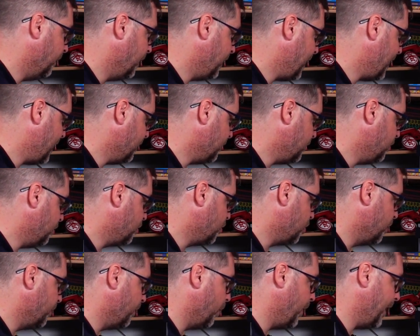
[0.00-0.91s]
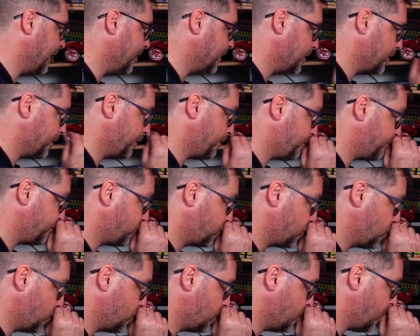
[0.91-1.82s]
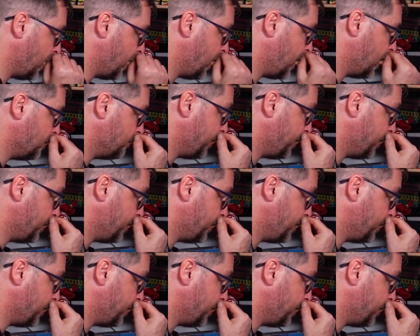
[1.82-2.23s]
the Al, YouTuber went and